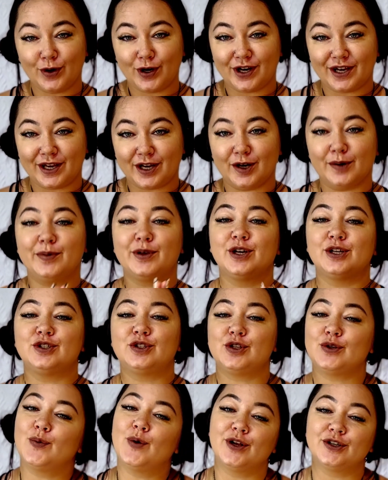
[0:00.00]
are here because
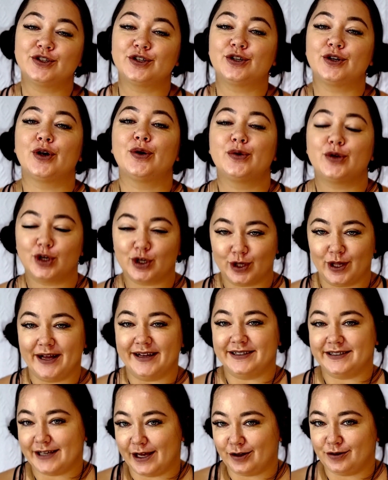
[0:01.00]
you want to grow your
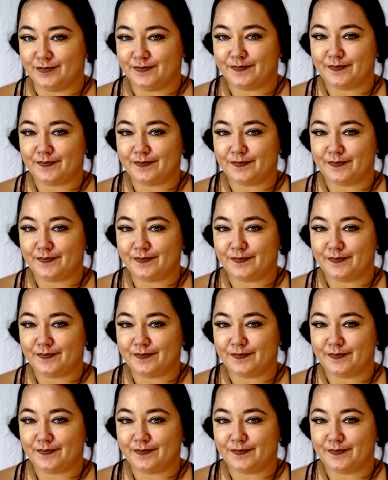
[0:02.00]
clientele.